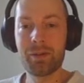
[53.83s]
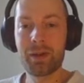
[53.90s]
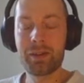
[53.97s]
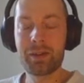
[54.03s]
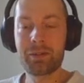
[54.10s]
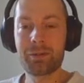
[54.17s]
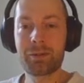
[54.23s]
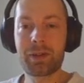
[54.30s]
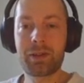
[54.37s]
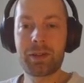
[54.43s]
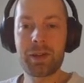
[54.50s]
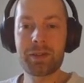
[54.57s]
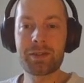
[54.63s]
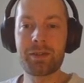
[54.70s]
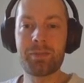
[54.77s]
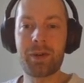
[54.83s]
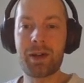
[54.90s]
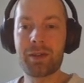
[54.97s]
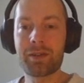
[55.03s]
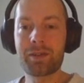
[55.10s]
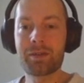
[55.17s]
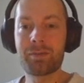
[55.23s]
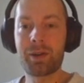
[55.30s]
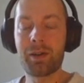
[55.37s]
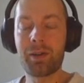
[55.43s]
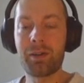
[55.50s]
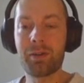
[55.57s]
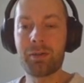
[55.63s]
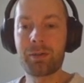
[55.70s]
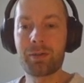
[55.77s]
I need to customize my
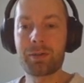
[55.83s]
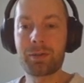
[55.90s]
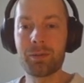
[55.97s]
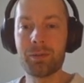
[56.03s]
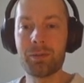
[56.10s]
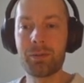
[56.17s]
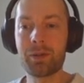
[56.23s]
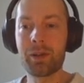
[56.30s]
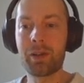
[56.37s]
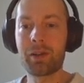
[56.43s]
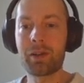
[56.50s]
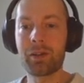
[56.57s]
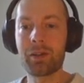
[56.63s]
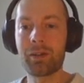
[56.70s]
Linux to look like